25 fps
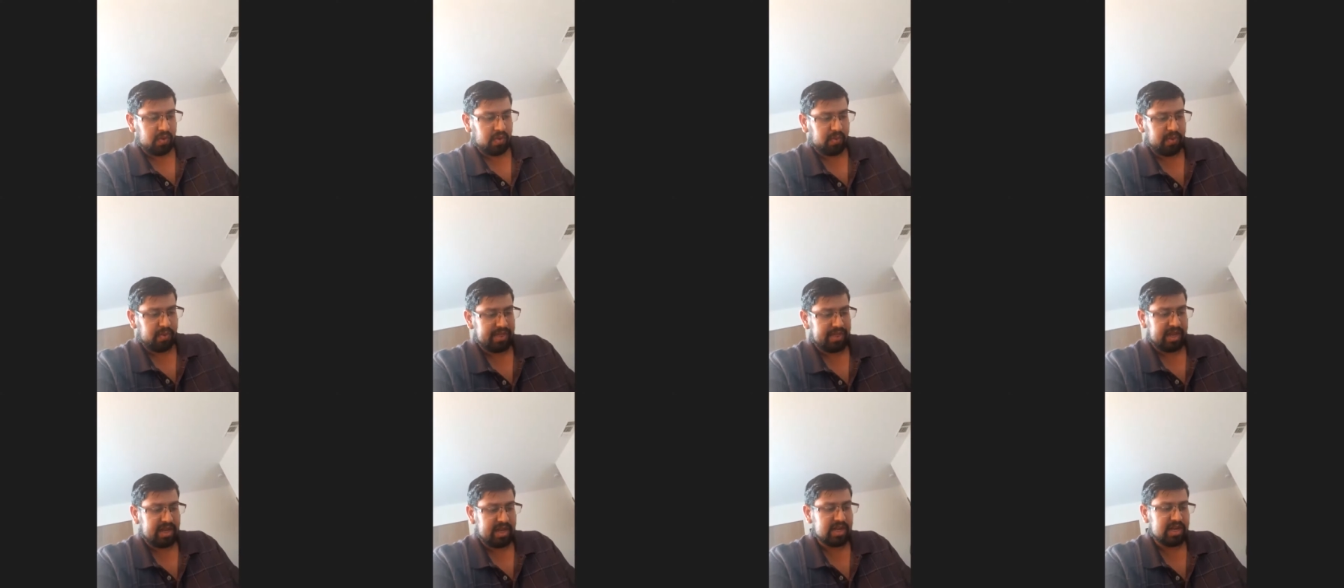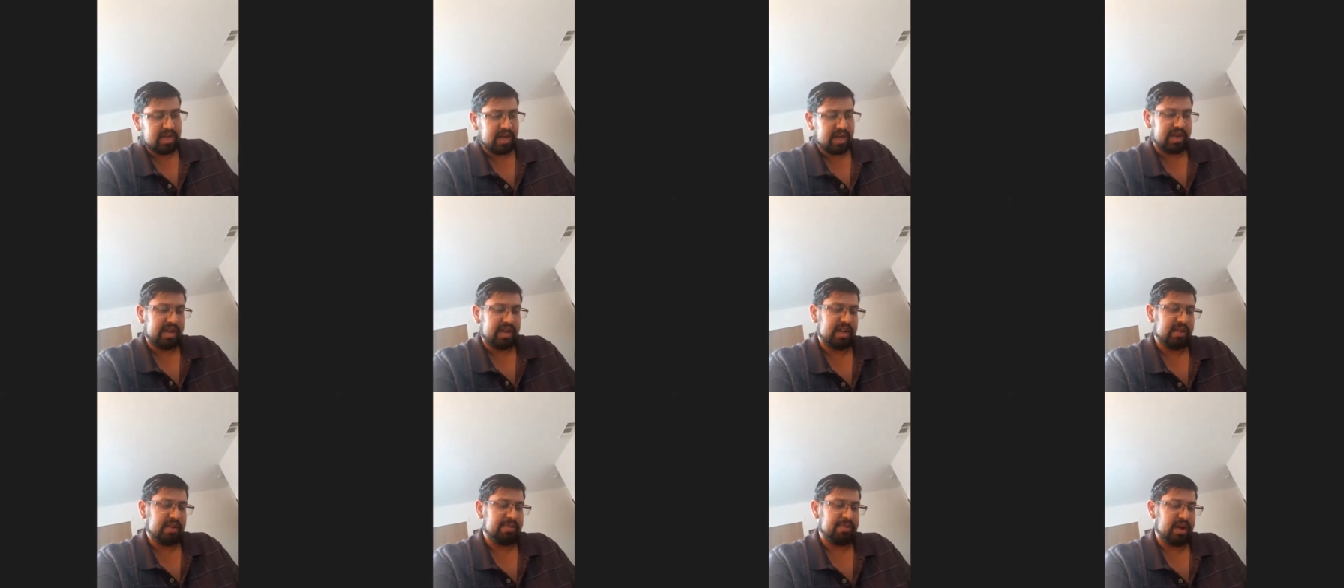We then
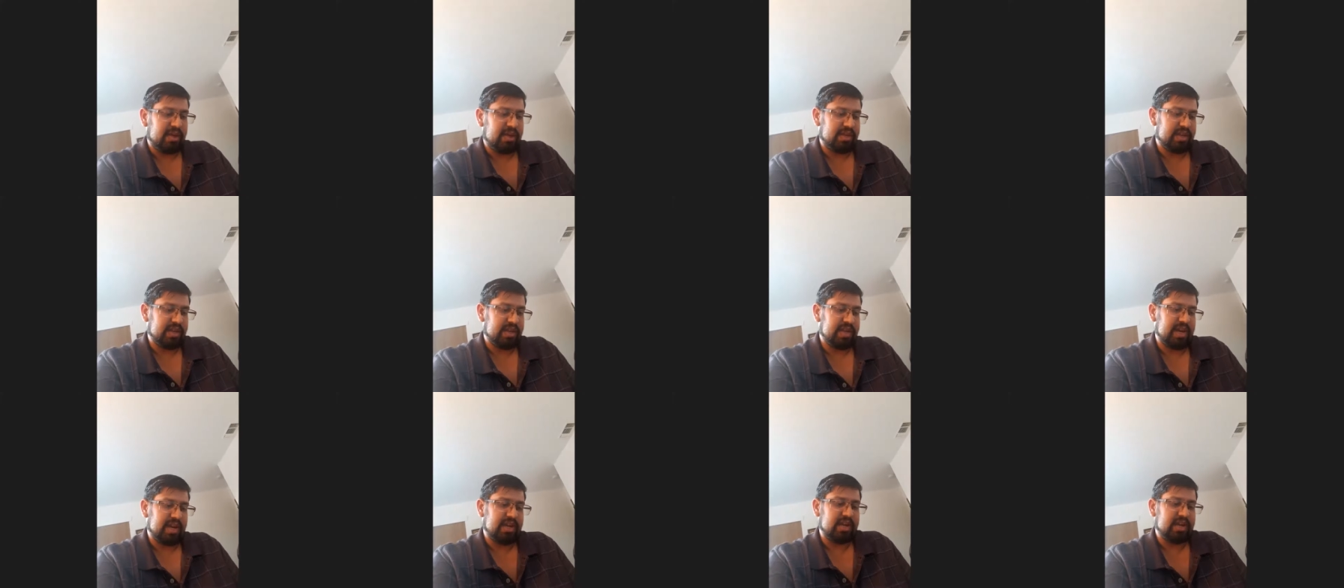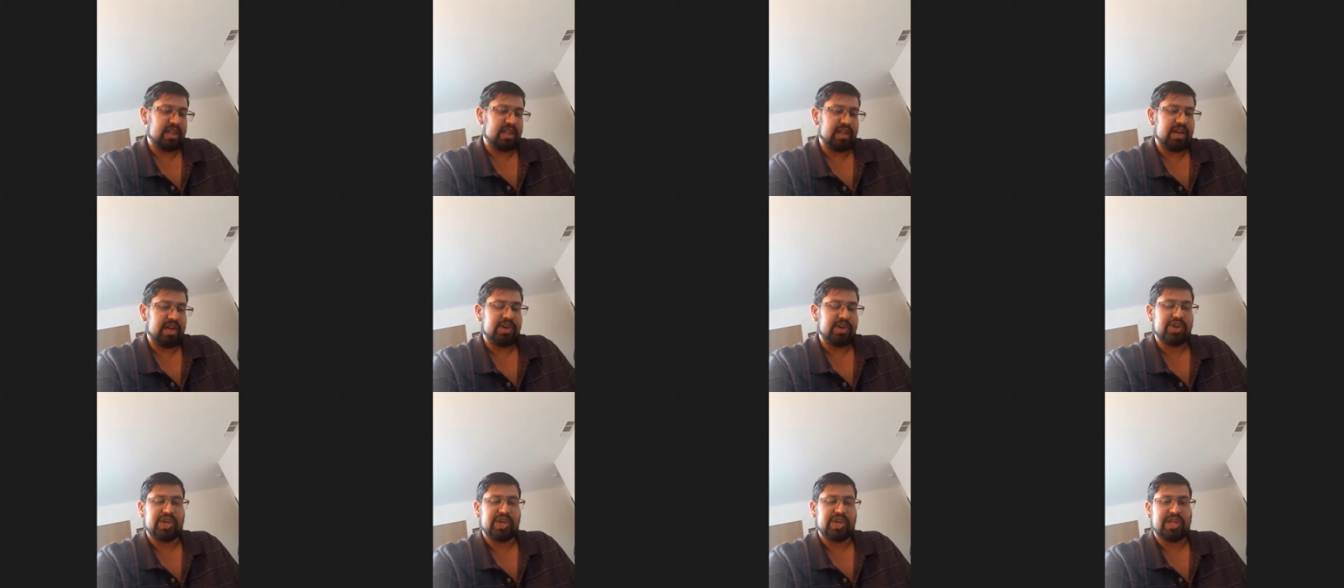studied about the
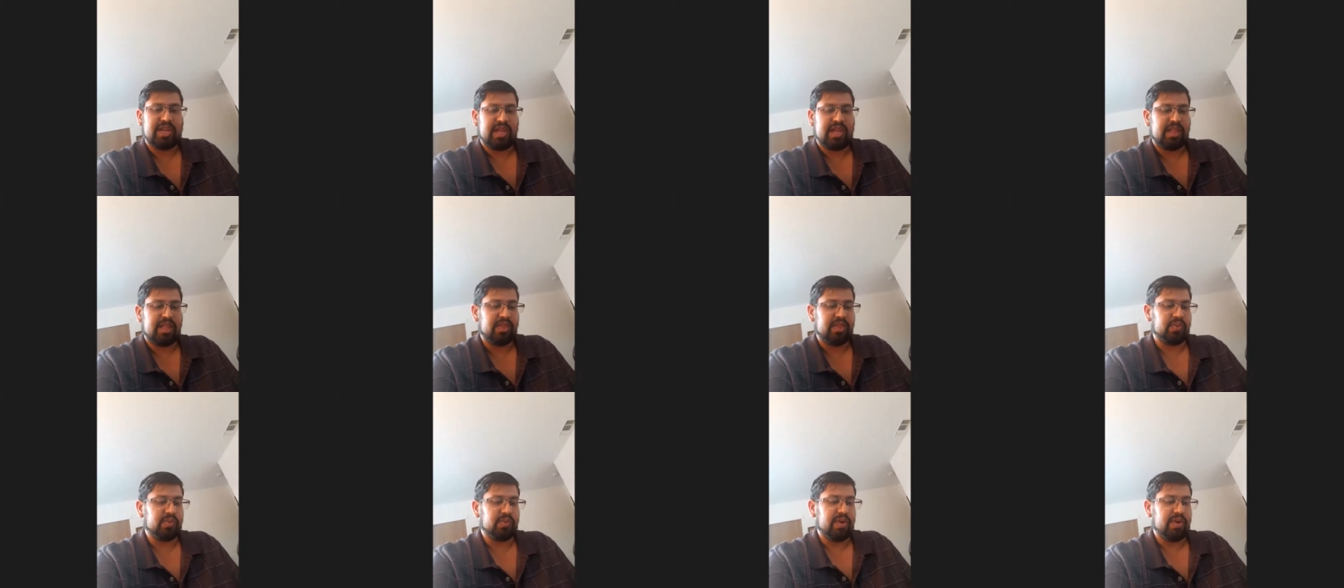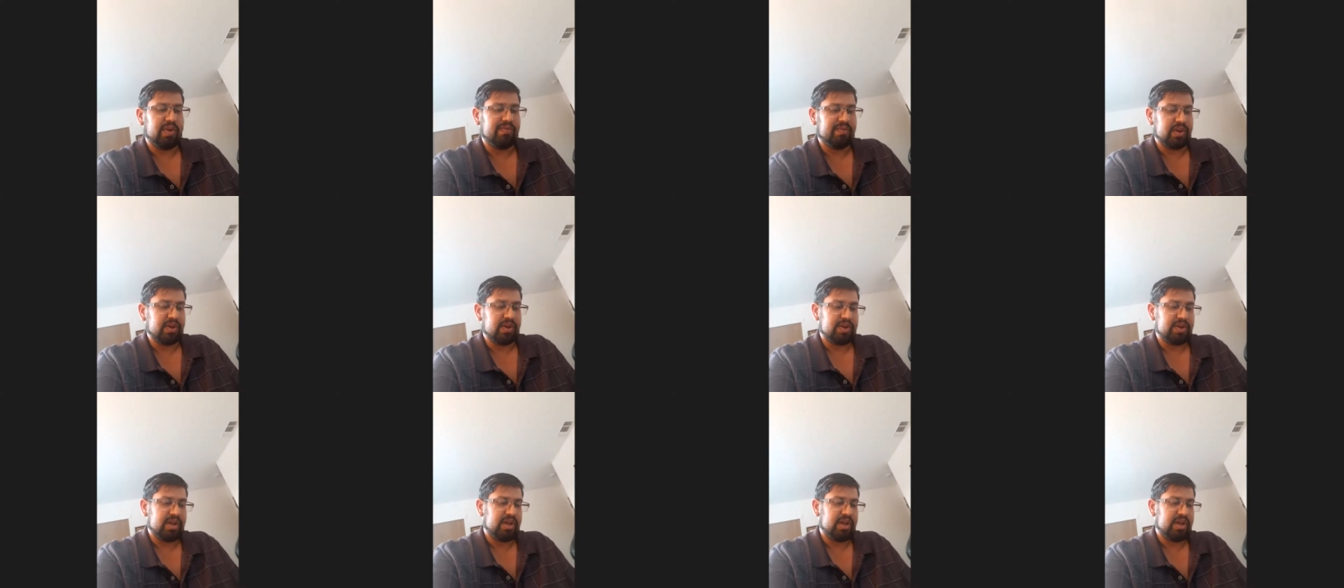desolation in the
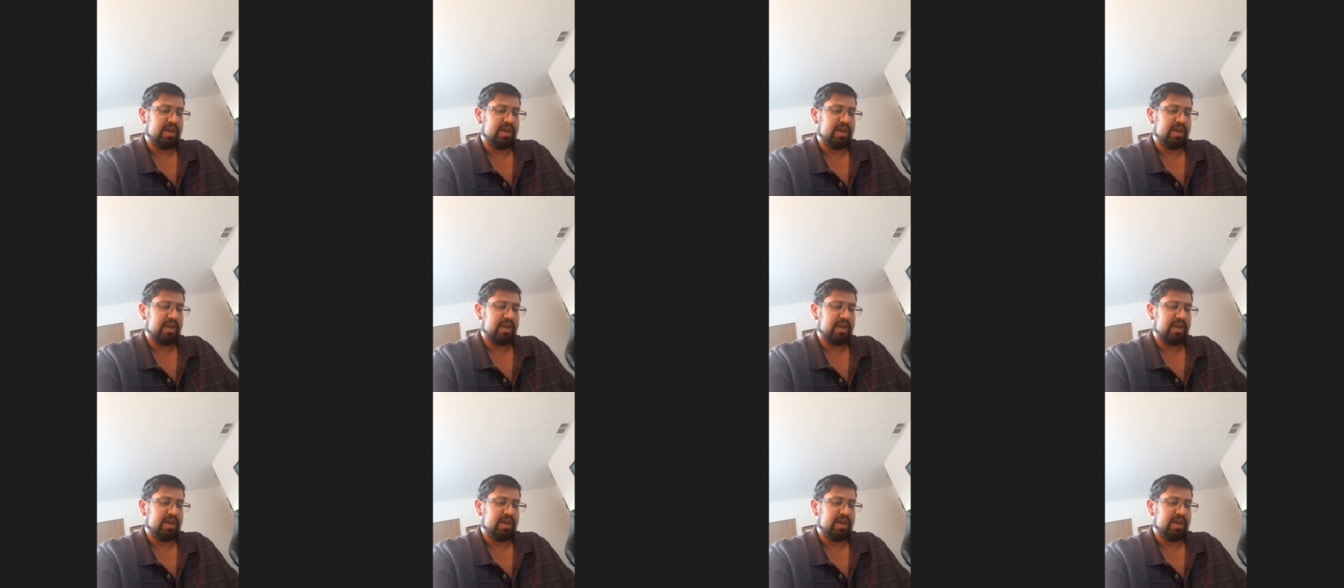rivers,